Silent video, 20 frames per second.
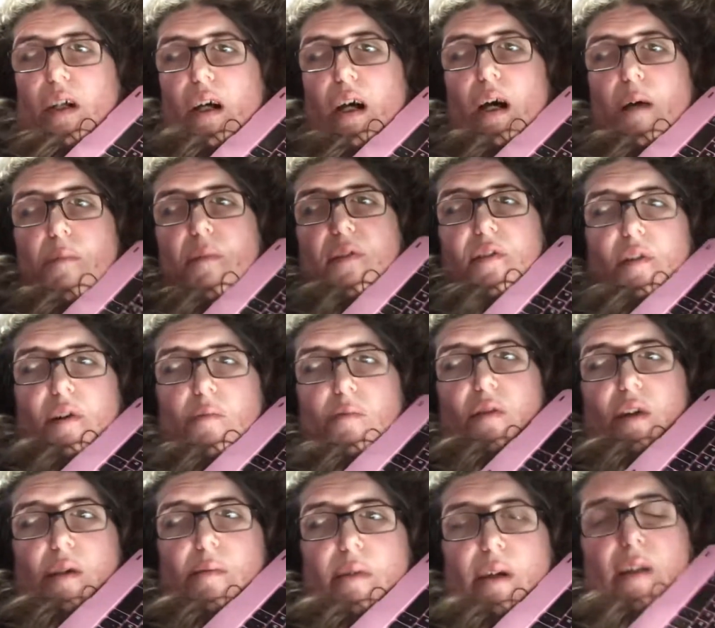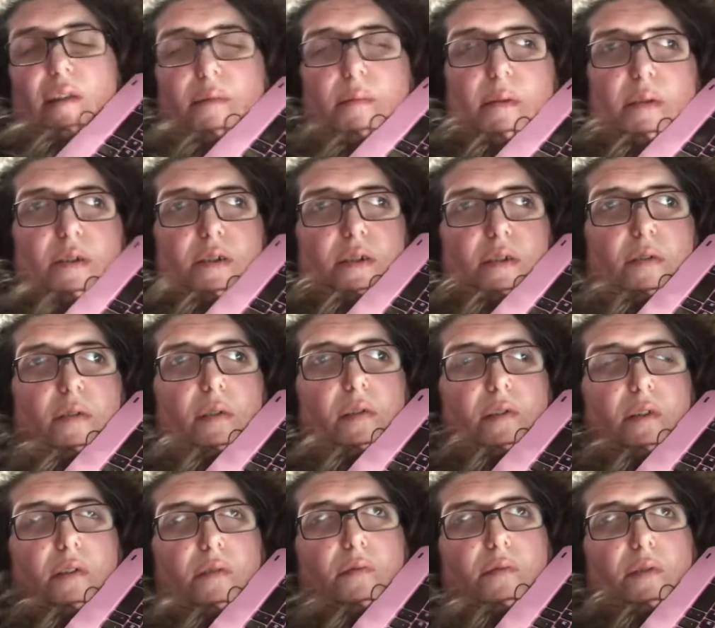I'm still playing Max Spin 2
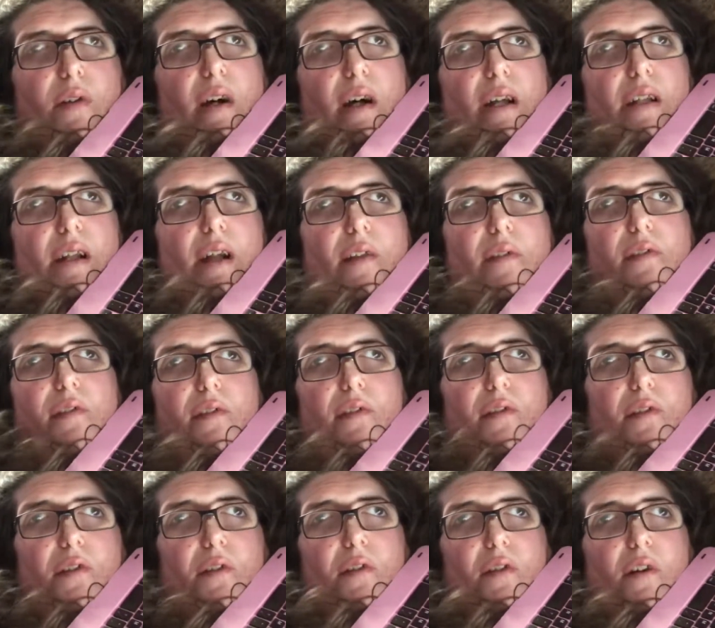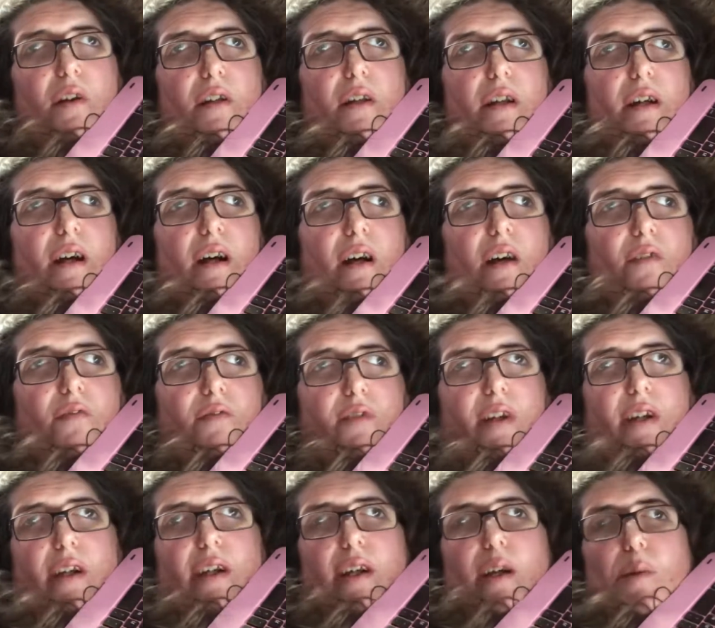so uh, that's the start of
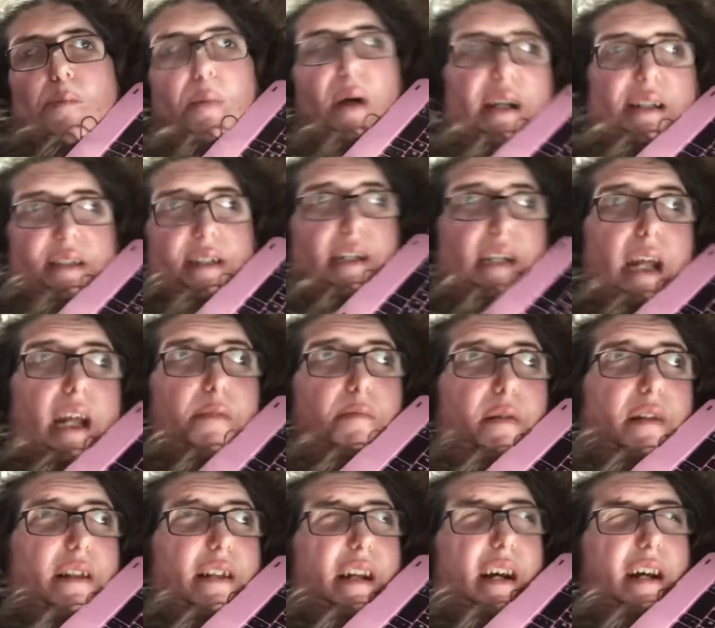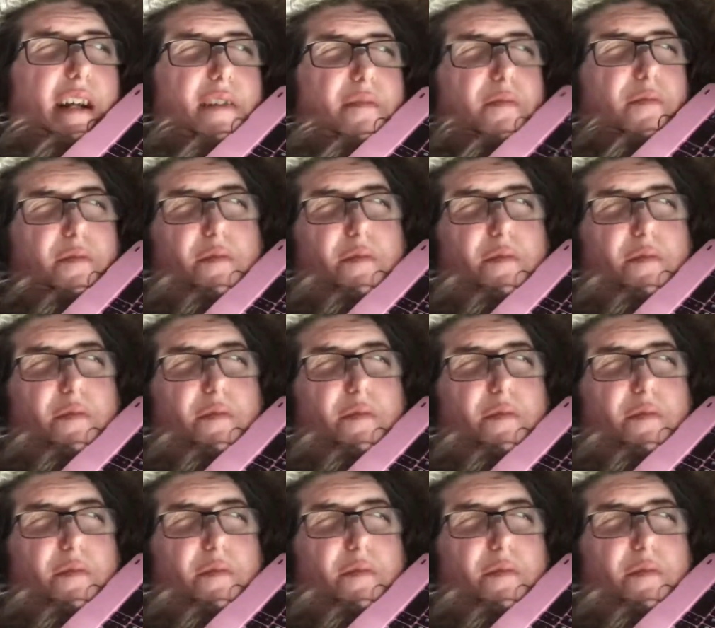back to gaming life